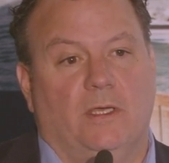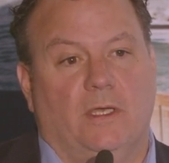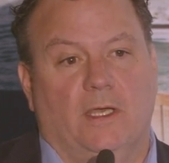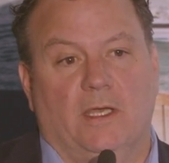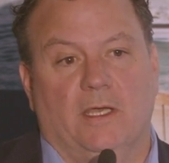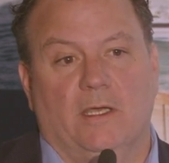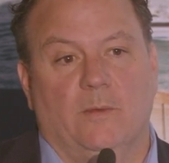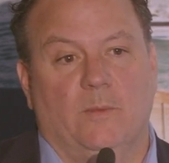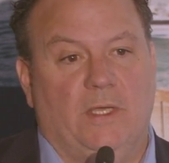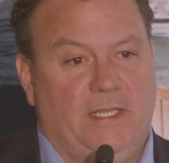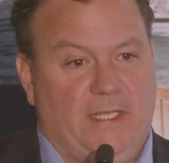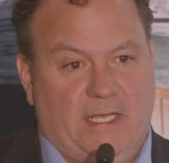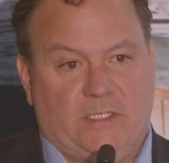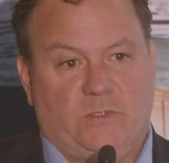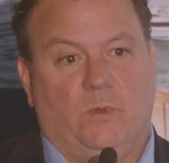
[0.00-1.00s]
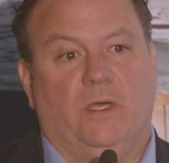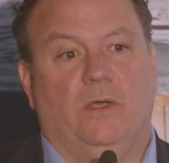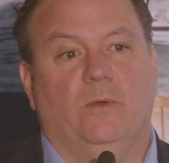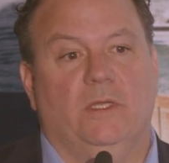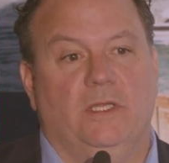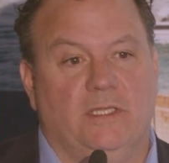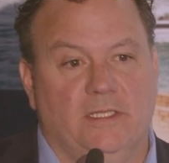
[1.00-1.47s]
And that's why
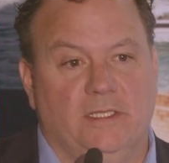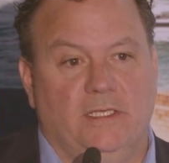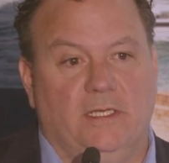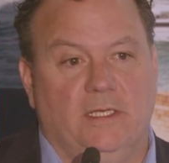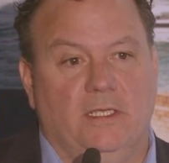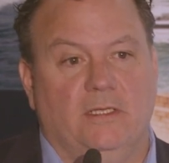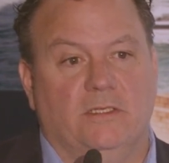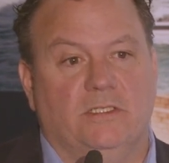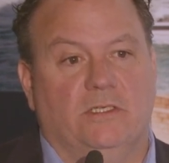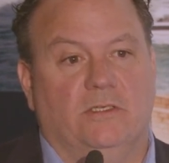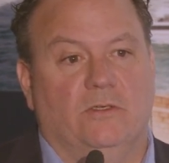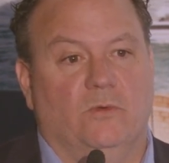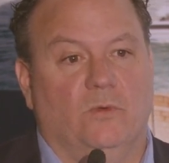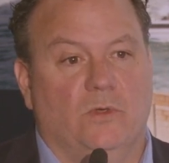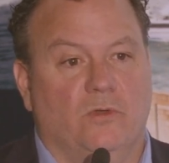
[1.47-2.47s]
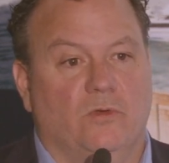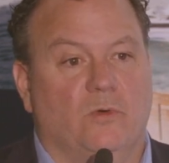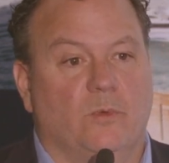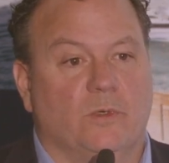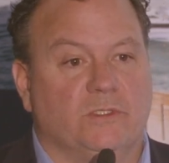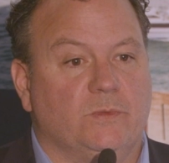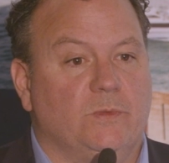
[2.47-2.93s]
we need to lean into
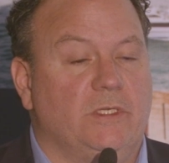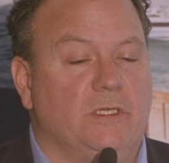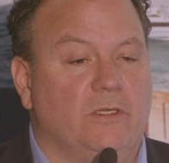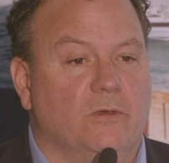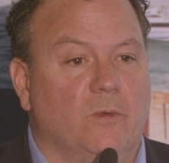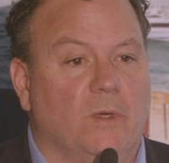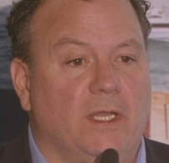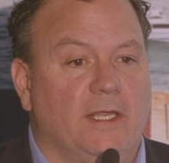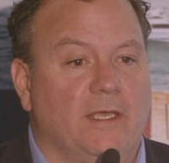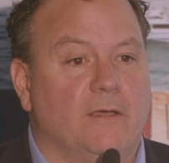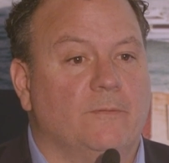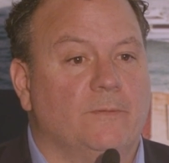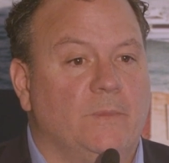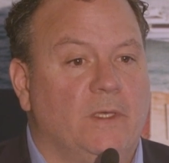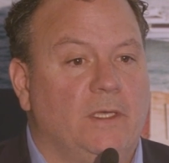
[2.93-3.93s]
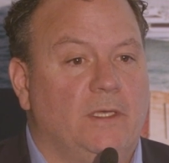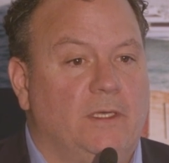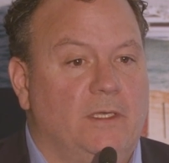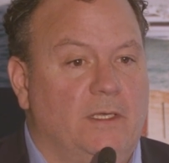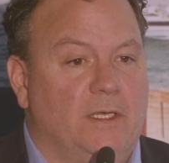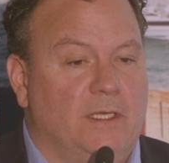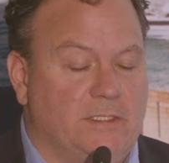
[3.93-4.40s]
renewables. We need to do it right now.
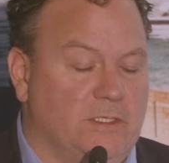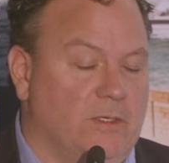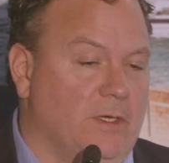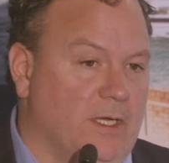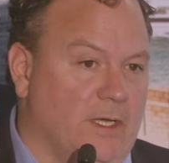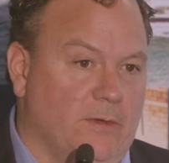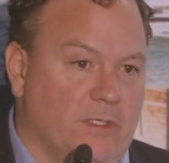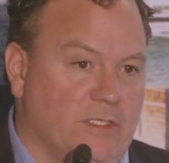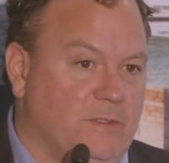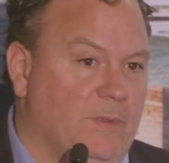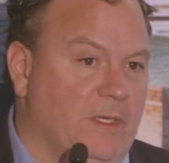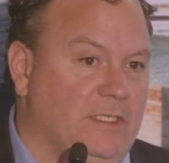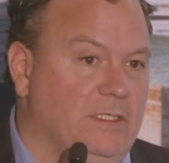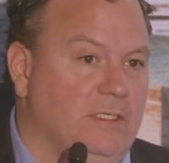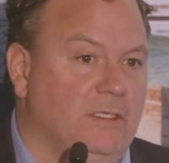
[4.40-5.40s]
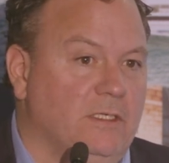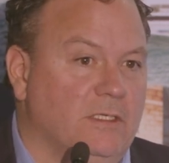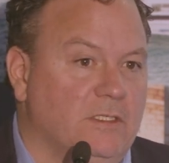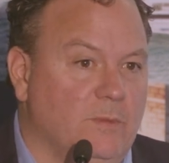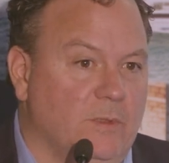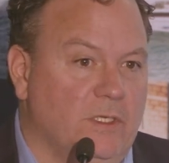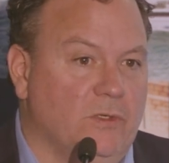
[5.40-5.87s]
And so I would expect India
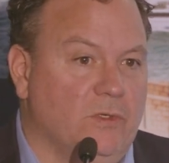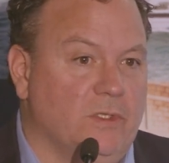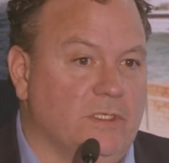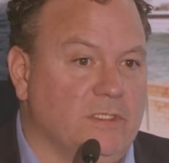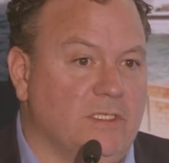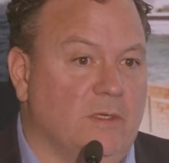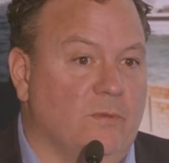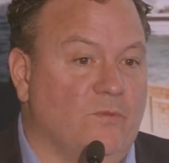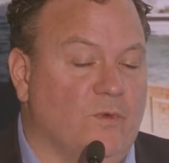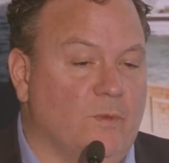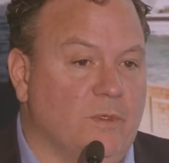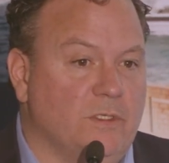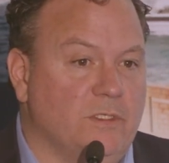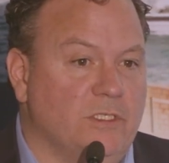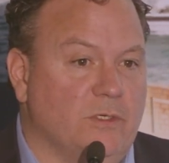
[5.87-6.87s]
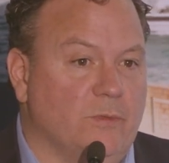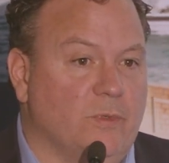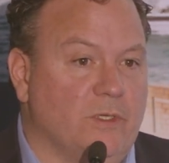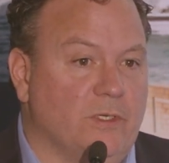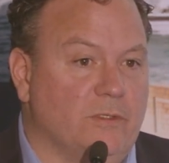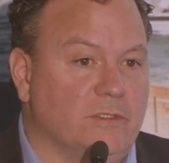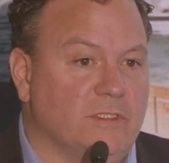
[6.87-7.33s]
to be doing the same from a
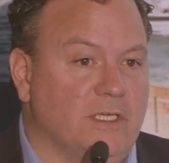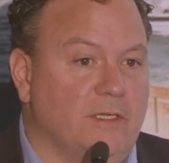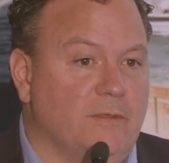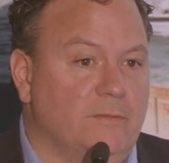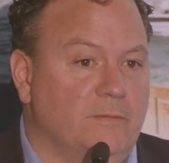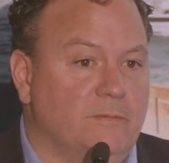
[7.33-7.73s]
geopolitical side.